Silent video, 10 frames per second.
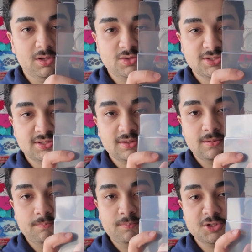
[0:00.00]
You just
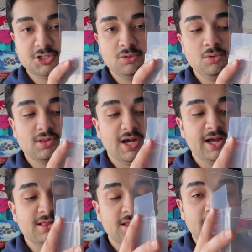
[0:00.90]
push the two sides,